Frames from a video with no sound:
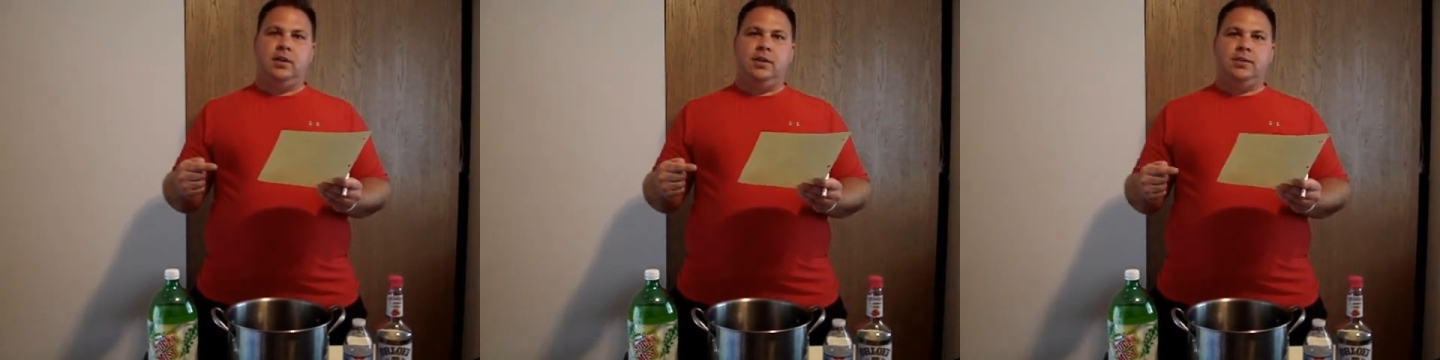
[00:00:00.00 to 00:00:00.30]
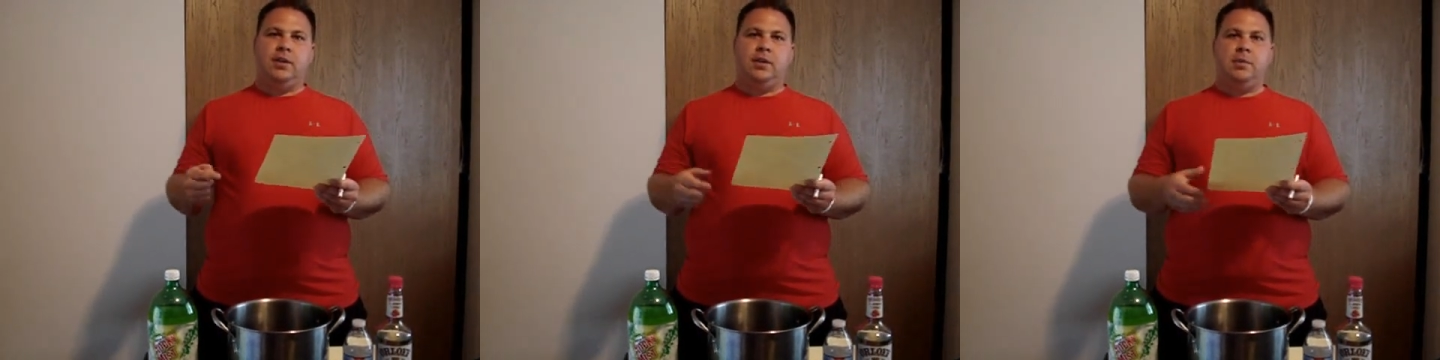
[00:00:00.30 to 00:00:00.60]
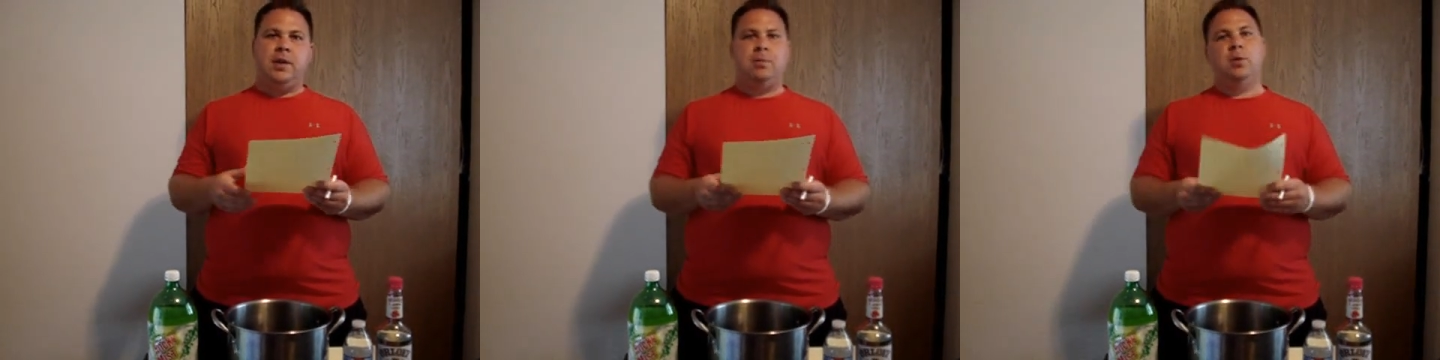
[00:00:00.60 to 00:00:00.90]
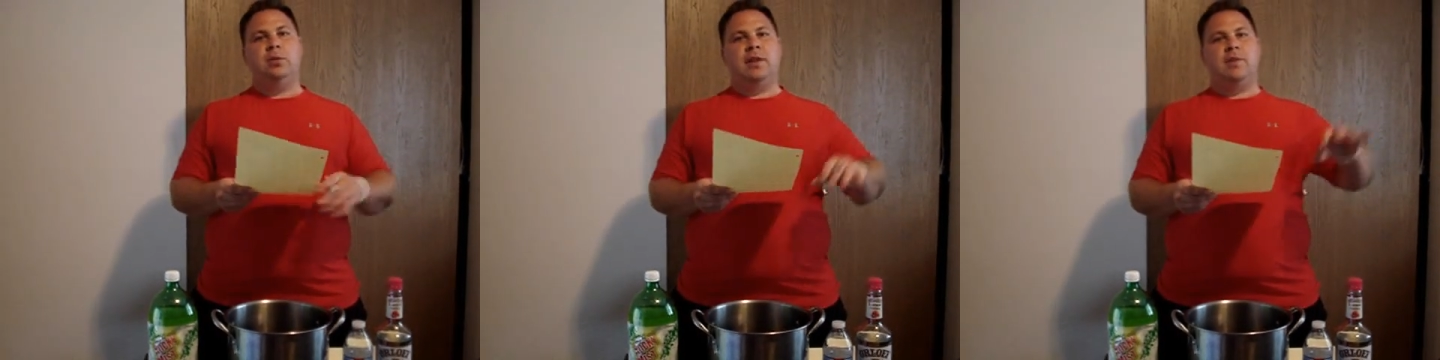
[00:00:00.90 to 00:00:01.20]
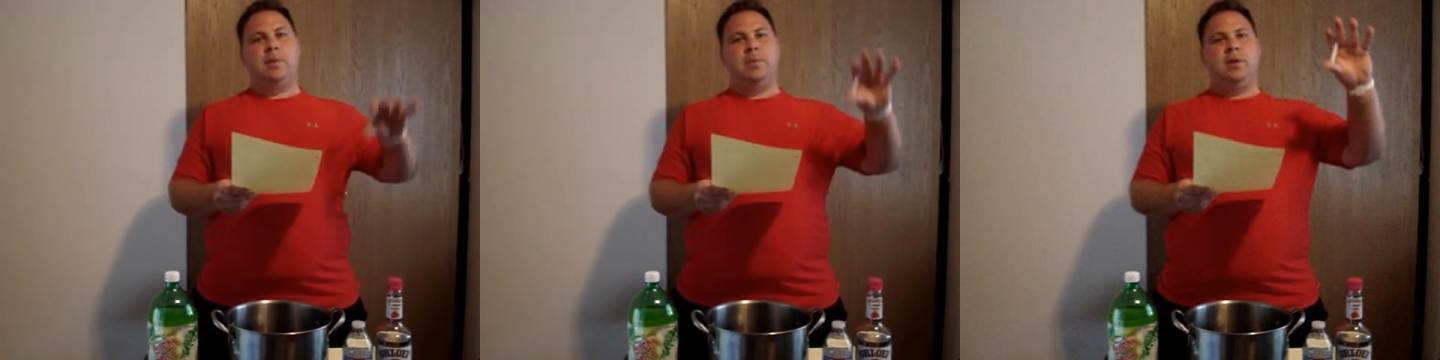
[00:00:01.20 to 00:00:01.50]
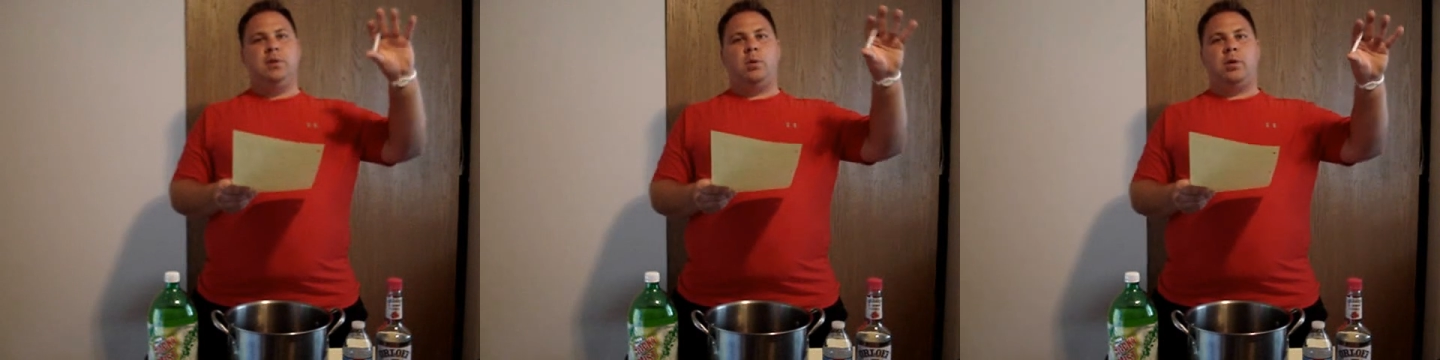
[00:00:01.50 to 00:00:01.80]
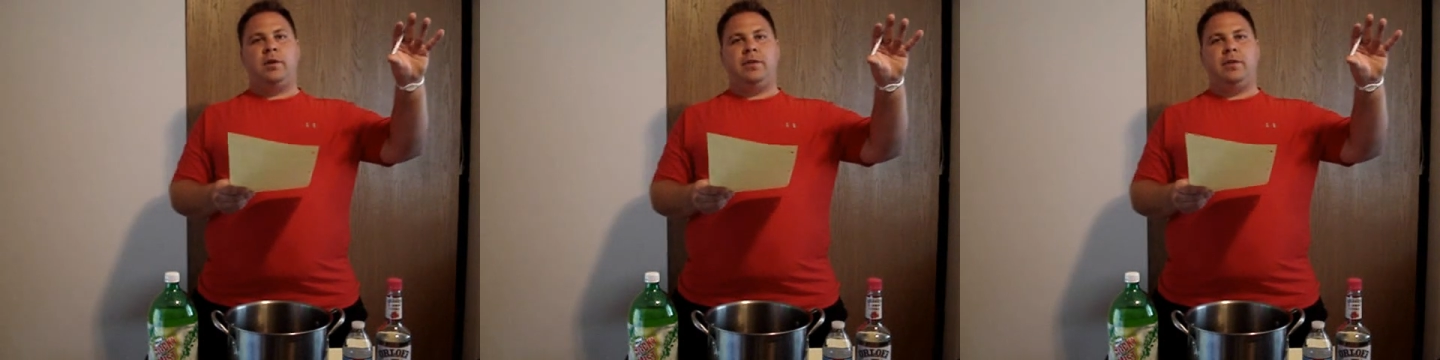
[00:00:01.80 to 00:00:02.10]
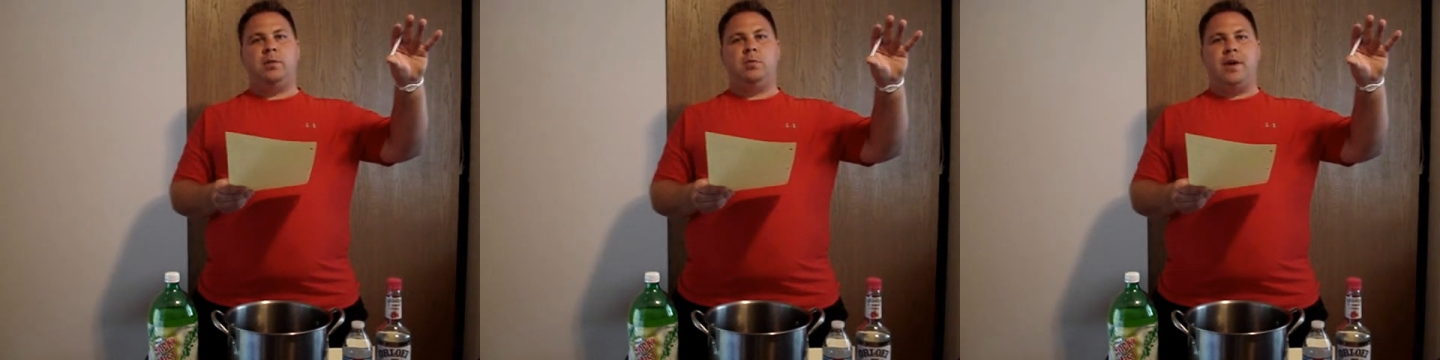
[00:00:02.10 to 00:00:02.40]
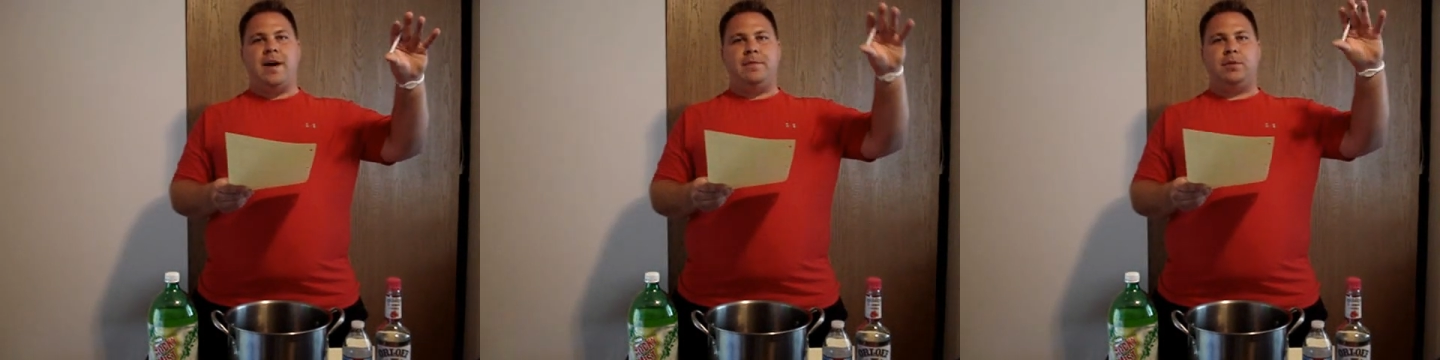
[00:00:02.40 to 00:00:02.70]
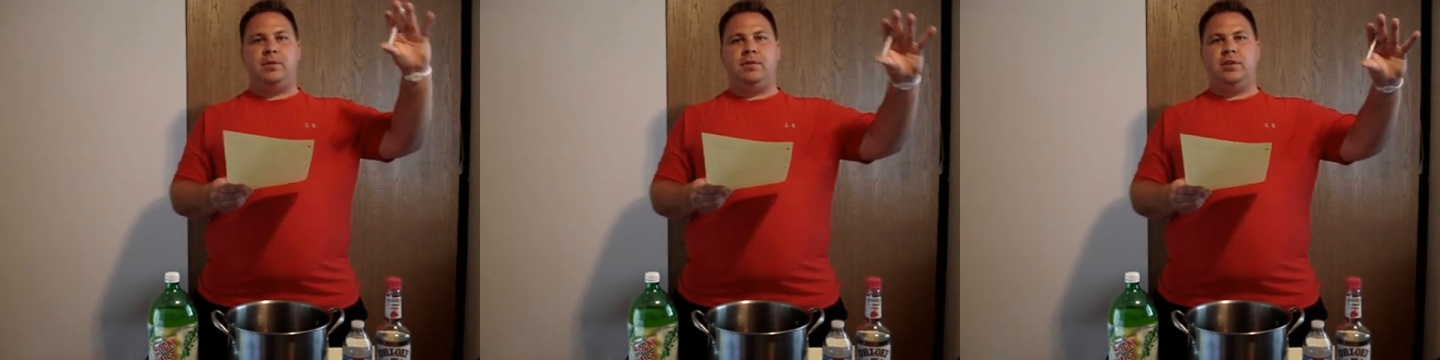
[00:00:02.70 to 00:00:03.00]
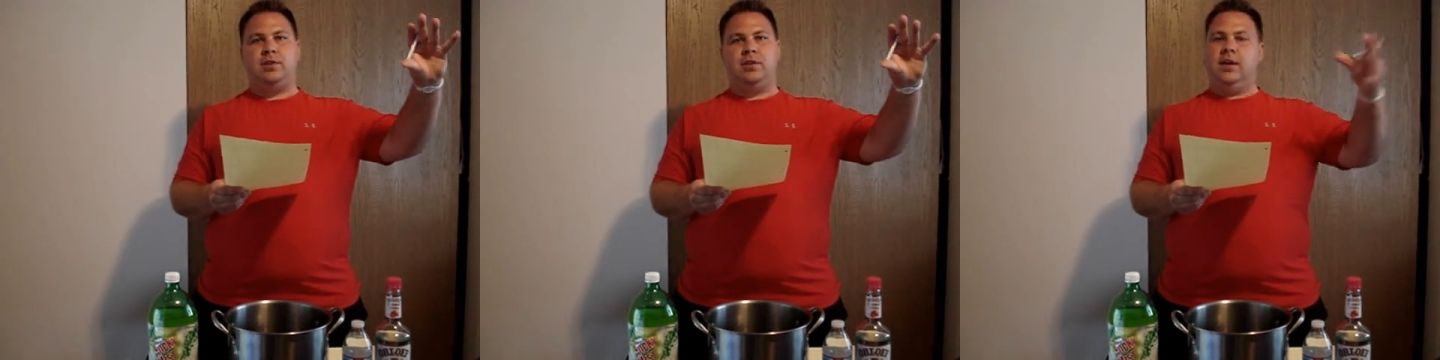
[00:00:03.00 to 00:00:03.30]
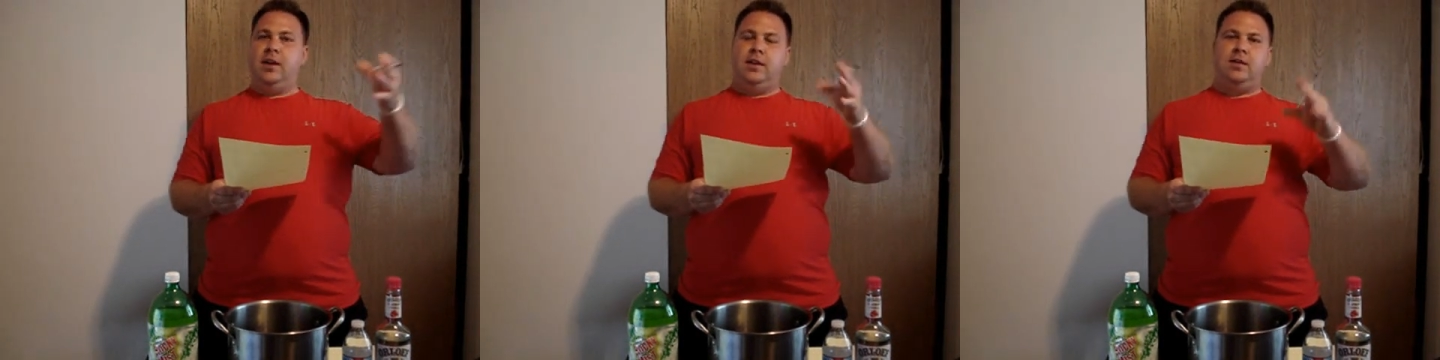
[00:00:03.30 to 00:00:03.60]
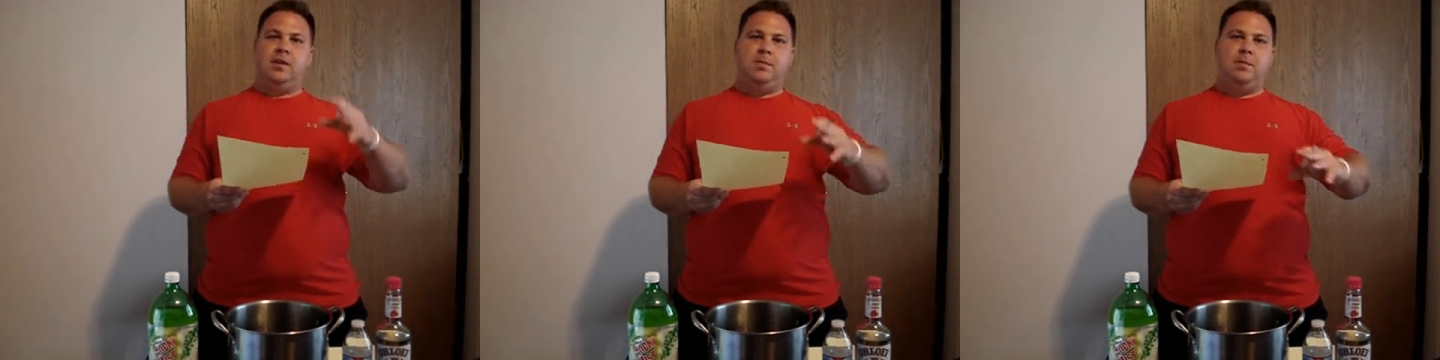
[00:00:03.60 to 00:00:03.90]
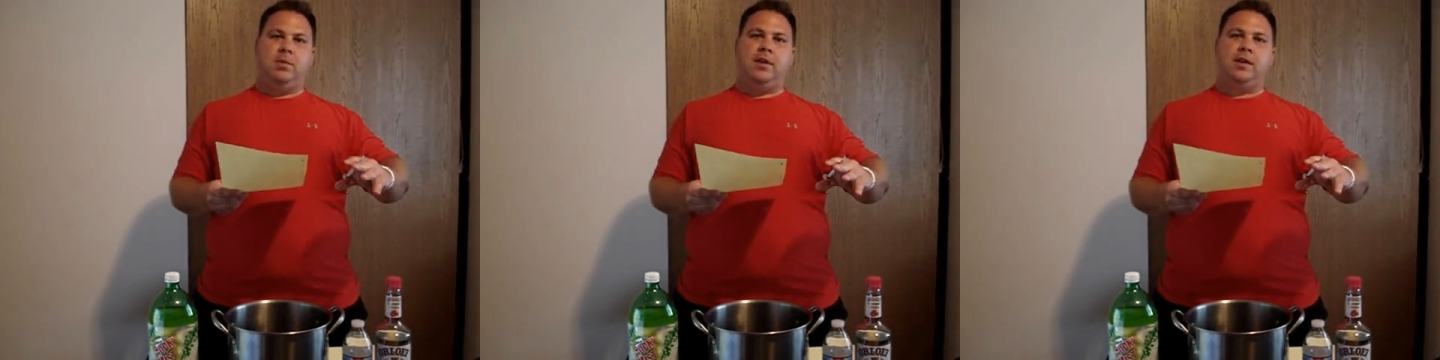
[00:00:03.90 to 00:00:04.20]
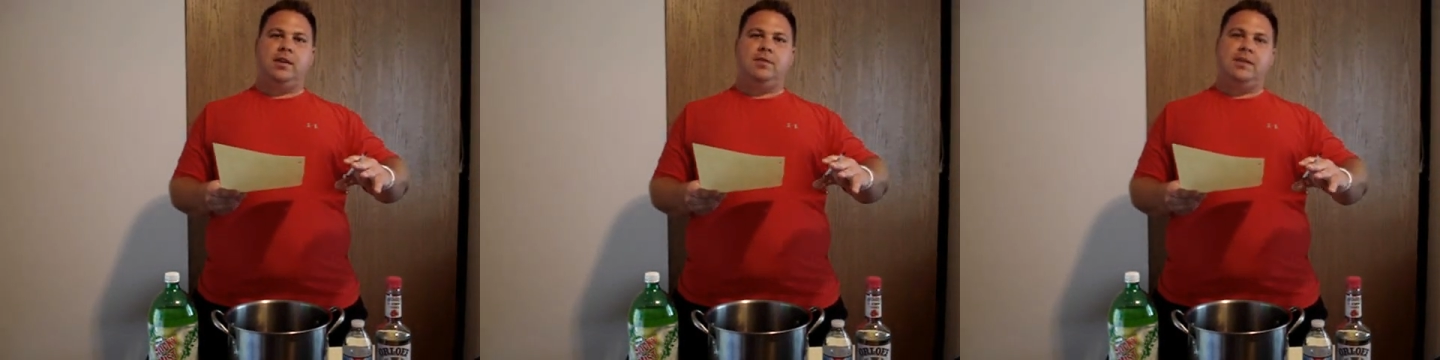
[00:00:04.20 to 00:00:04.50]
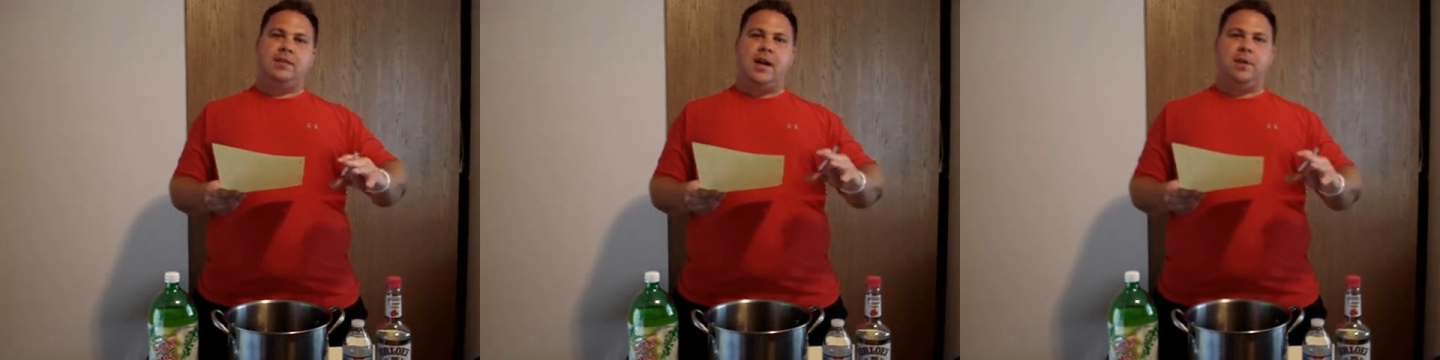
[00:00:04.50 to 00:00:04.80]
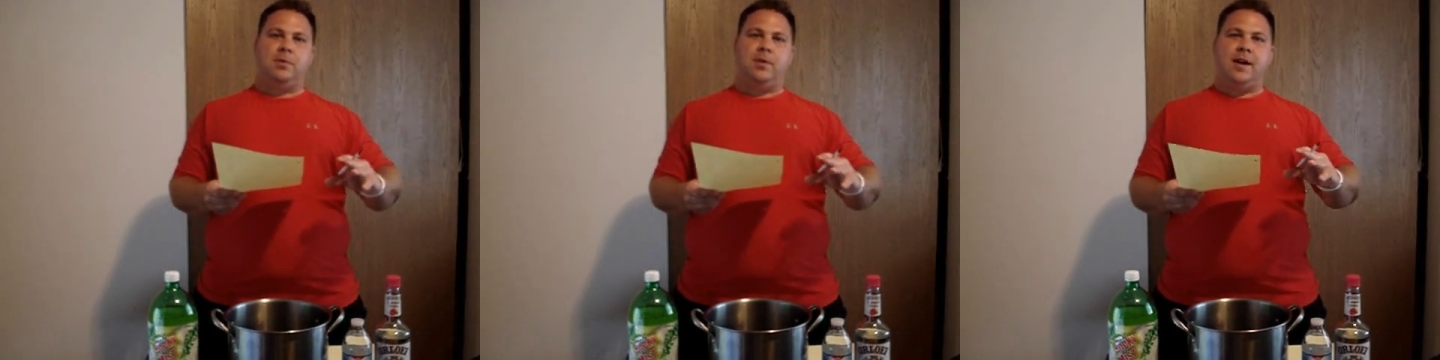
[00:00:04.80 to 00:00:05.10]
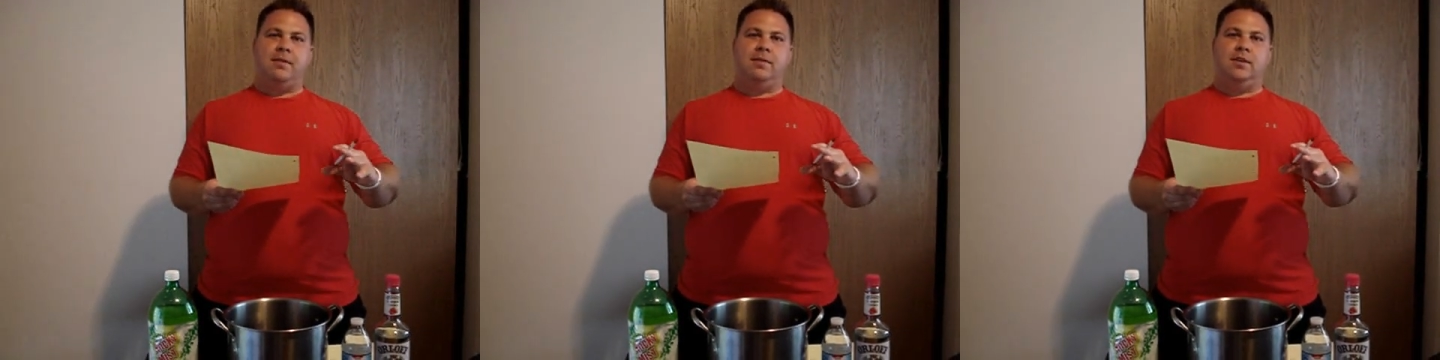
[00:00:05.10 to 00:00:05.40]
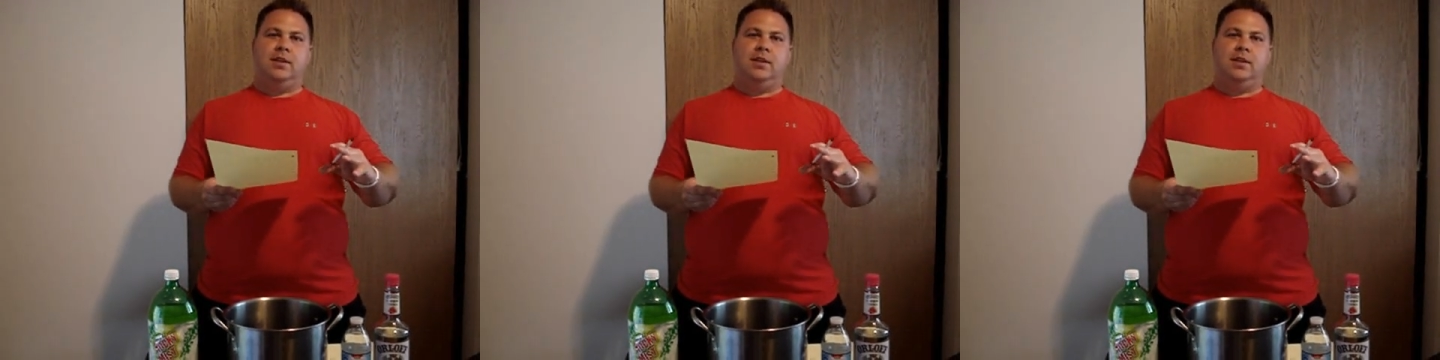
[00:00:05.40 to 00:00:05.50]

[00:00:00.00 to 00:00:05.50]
So the people who live up in the North will have their division, and the people that live in the South will have